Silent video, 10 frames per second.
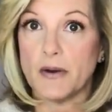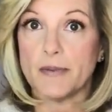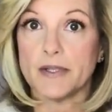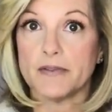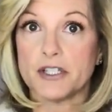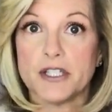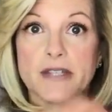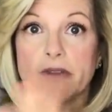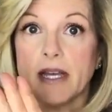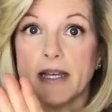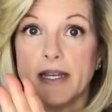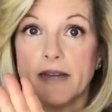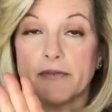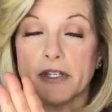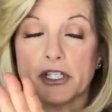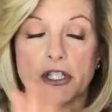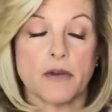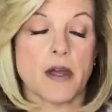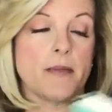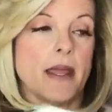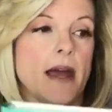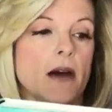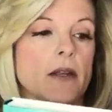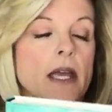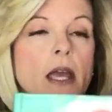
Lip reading: I believe she's even got a Netflix show coming out.